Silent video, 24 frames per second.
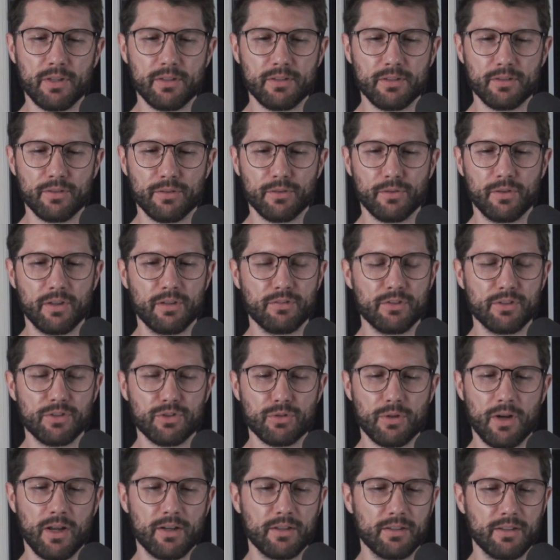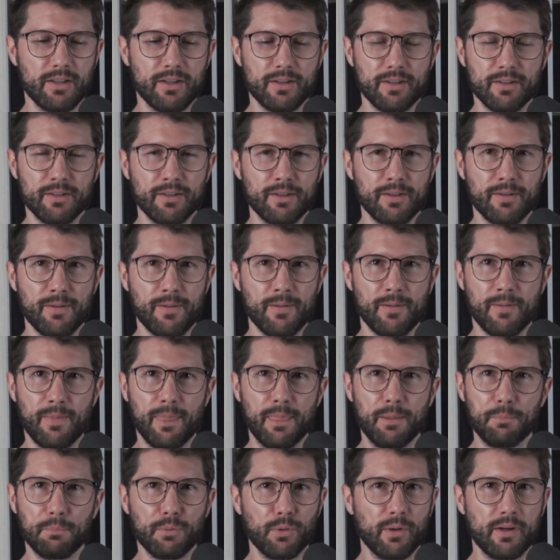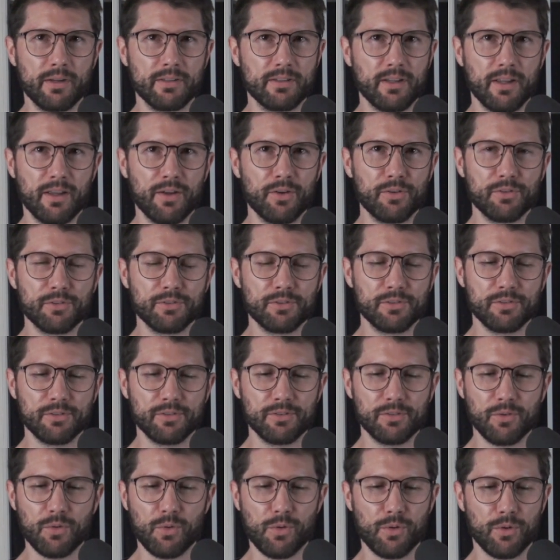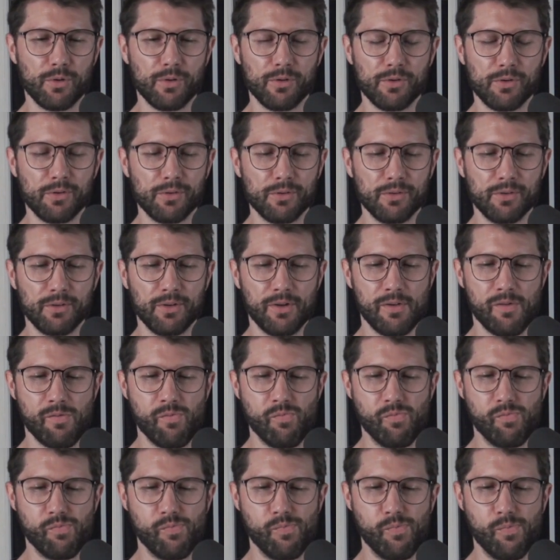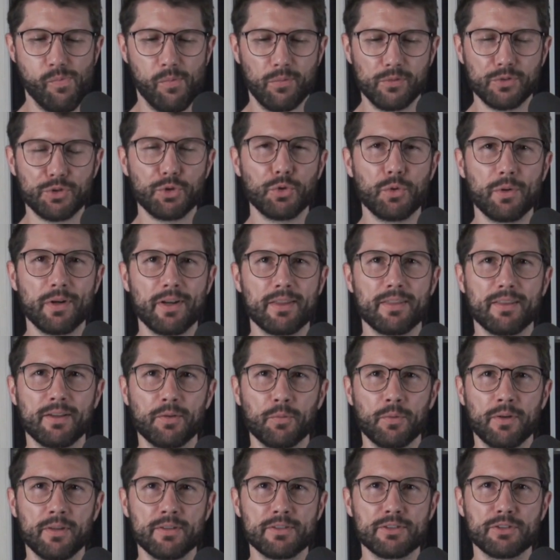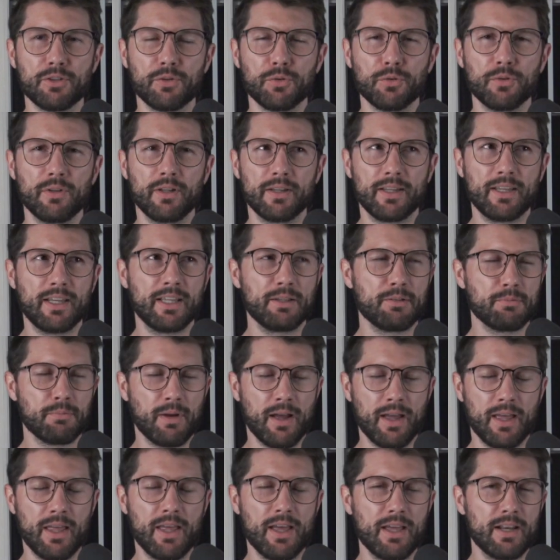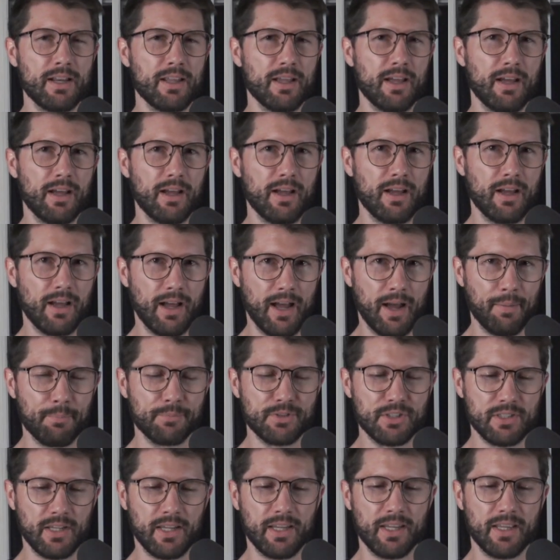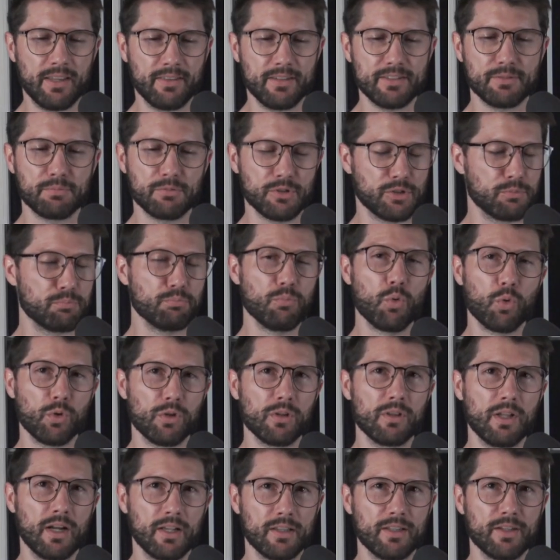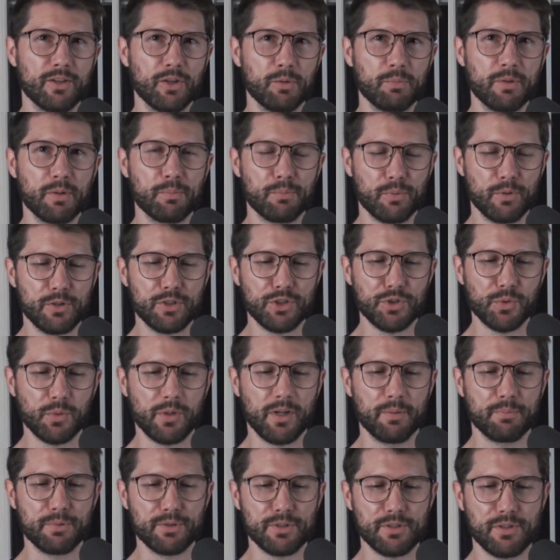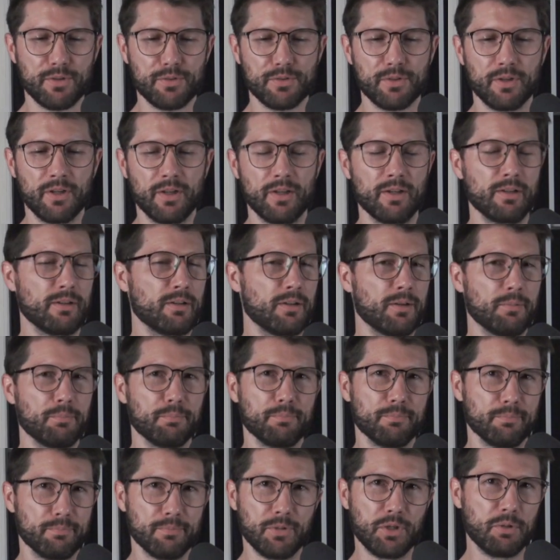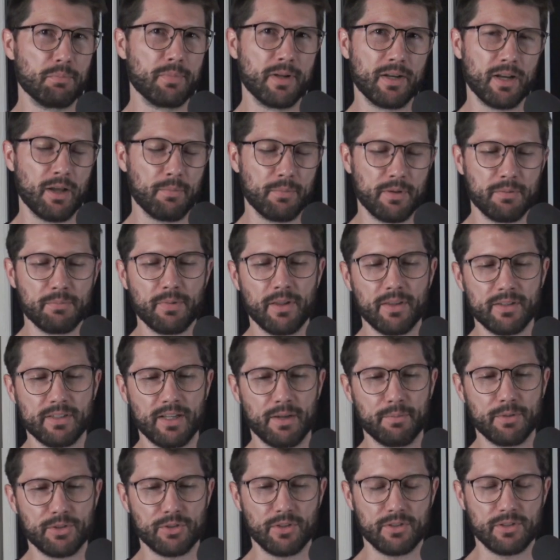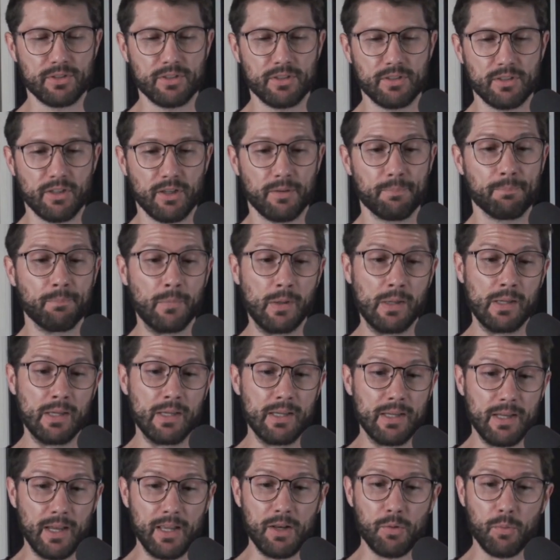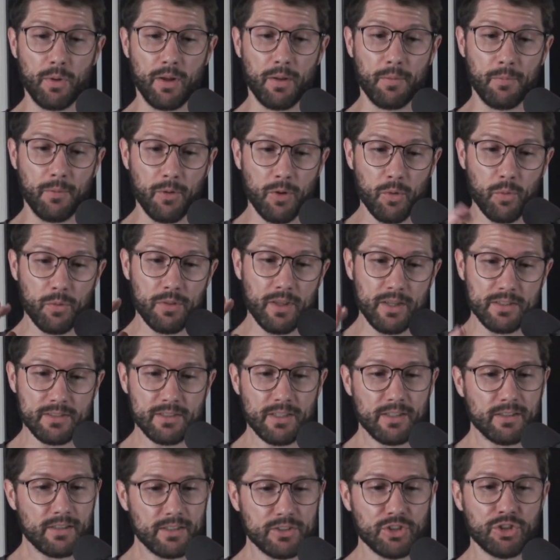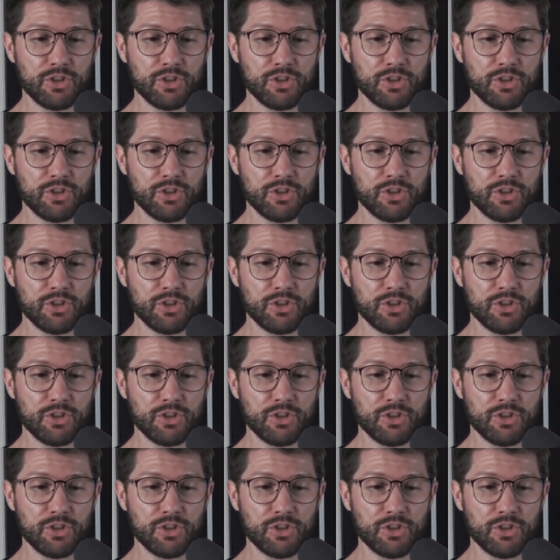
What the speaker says: even try to break down or do anything with. So in my head, I'm saying this was more than likely going to be a pretty short episode, but it may not be by the time it's all said and done. Anyway, with that said, let's jump